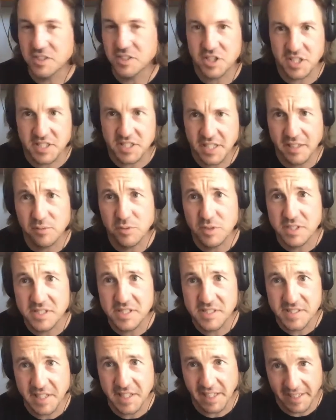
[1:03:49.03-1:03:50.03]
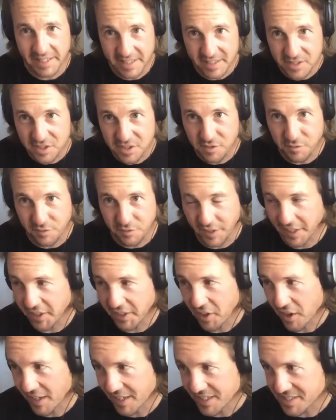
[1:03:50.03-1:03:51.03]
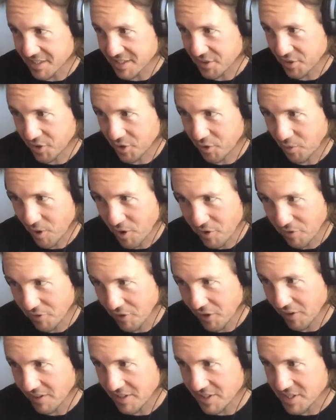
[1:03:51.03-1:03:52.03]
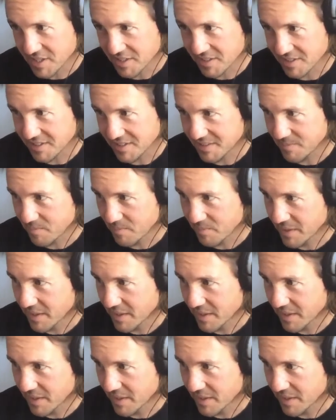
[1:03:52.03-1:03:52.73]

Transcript: And she said it was silly to villainize the coronavirus.